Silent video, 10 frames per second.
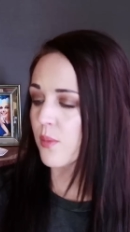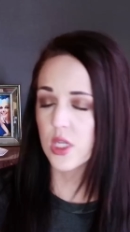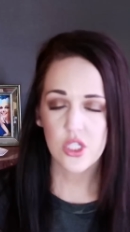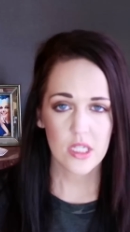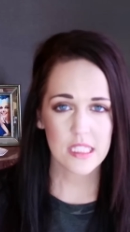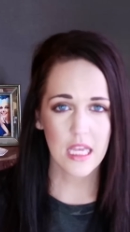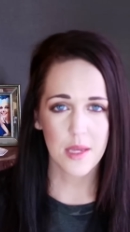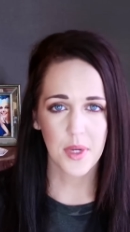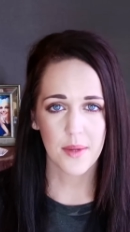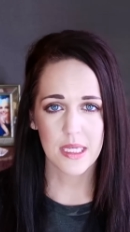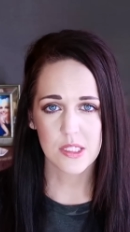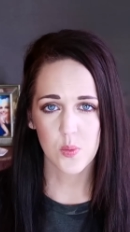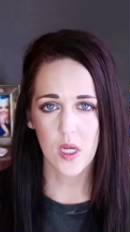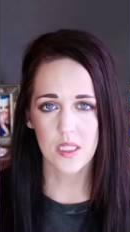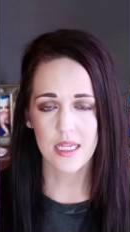Moisturizing Eye Balm as
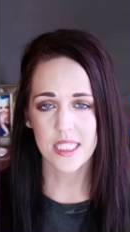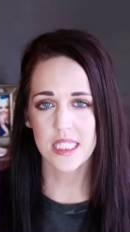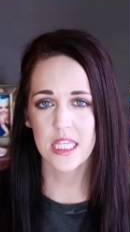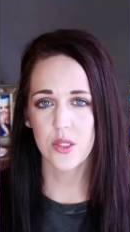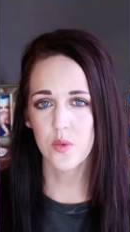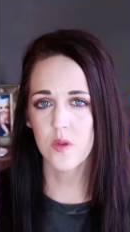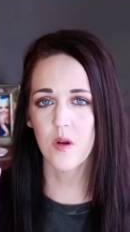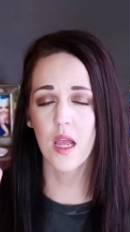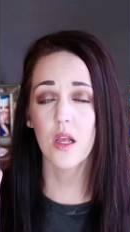well as the Ole,